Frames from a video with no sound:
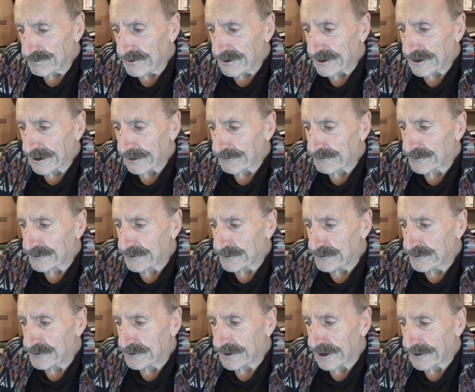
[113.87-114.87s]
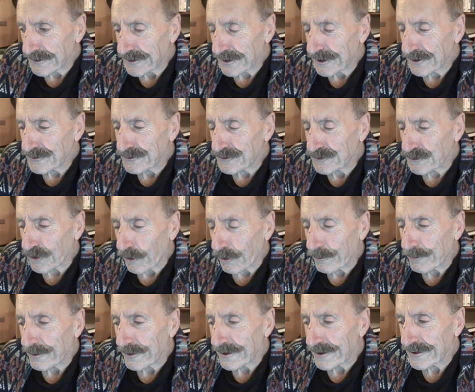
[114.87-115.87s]
Clough's getting a
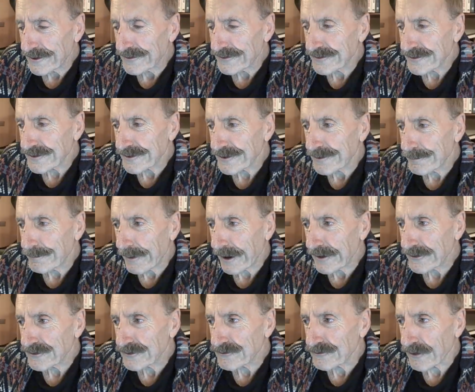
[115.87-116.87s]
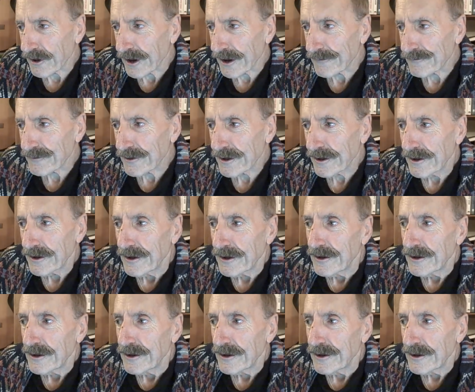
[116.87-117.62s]
job as a bus driver,